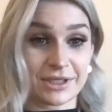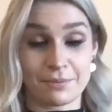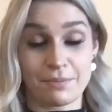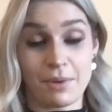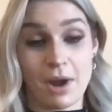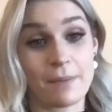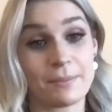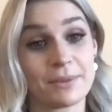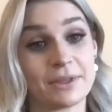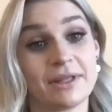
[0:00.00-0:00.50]
a
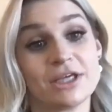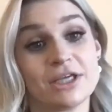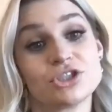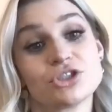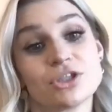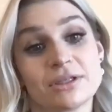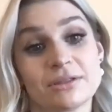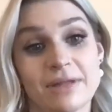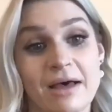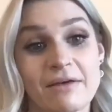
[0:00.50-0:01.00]

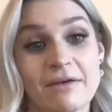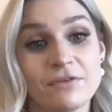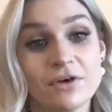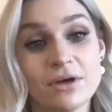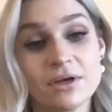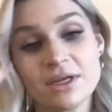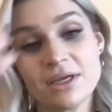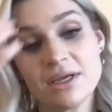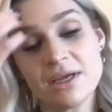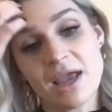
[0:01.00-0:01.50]
population
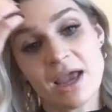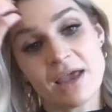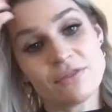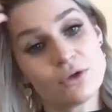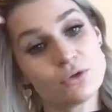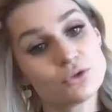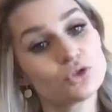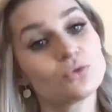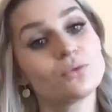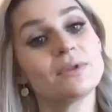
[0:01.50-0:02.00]
level, and
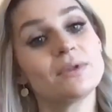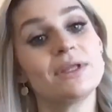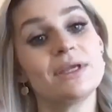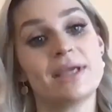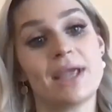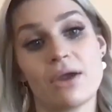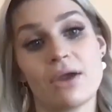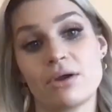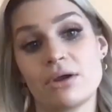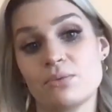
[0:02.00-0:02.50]
those who really
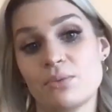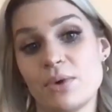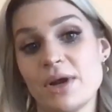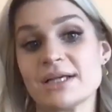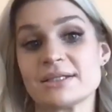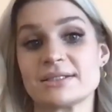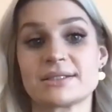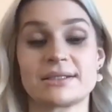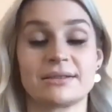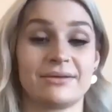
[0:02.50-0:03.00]
carry
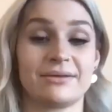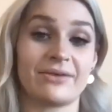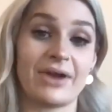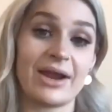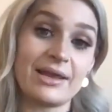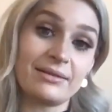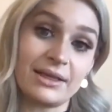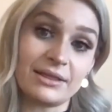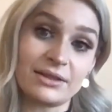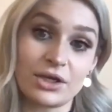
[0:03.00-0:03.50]
risk,
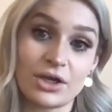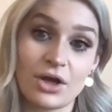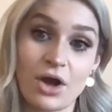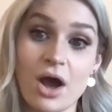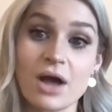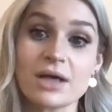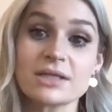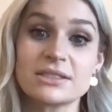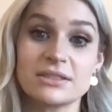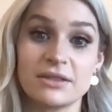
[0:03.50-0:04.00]
right? Like the
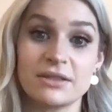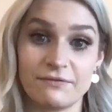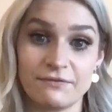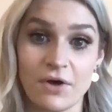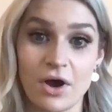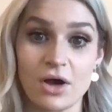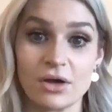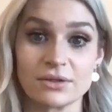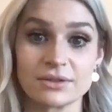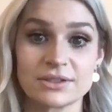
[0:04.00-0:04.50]
cost of
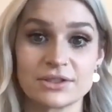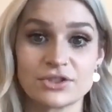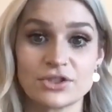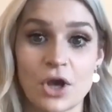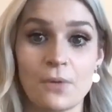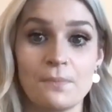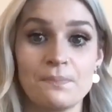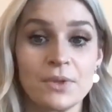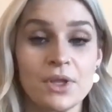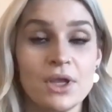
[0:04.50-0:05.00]
falls.
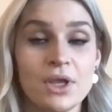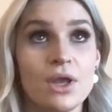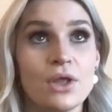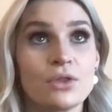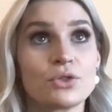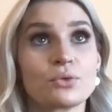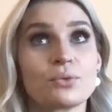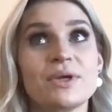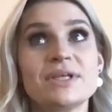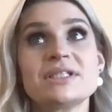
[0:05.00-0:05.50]
So
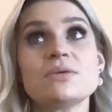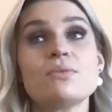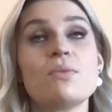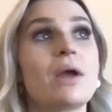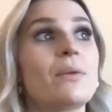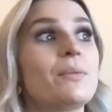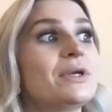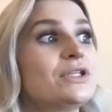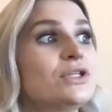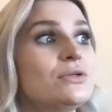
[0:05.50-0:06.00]
the reason
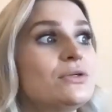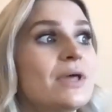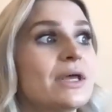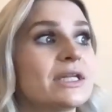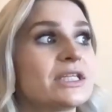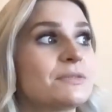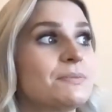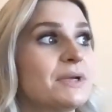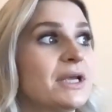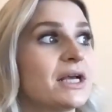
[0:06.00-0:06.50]
why we do that
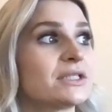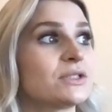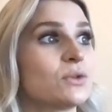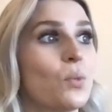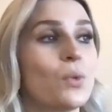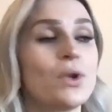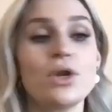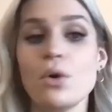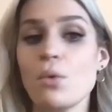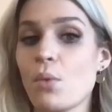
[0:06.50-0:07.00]
is because
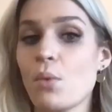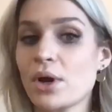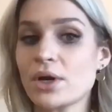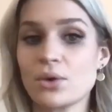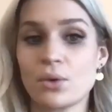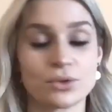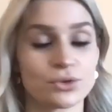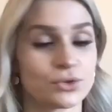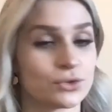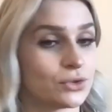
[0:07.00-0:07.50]
we don't want
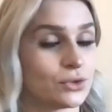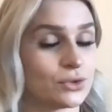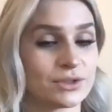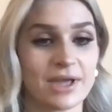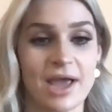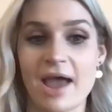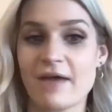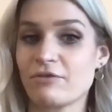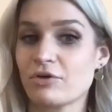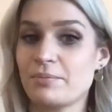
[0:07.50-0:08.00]
an older adult
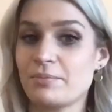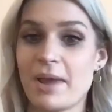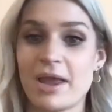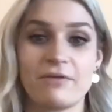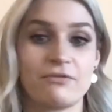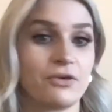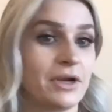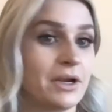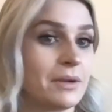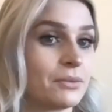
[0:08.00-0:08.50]
to ever
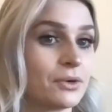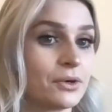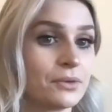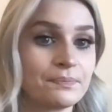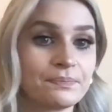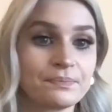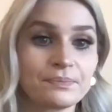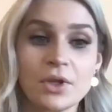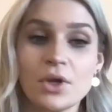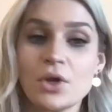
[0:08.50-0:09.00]
pay for Nymbl.
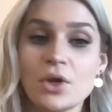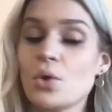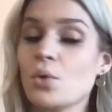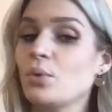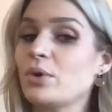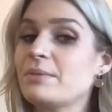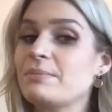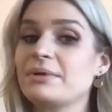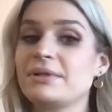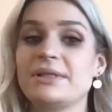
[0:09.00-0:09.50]

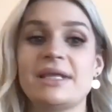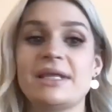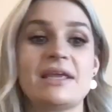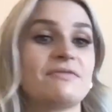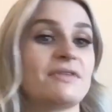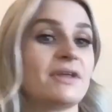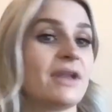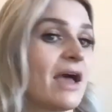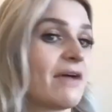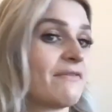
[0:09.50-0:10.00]
We
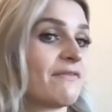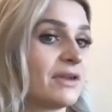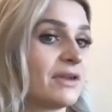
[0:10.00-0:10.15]
believe that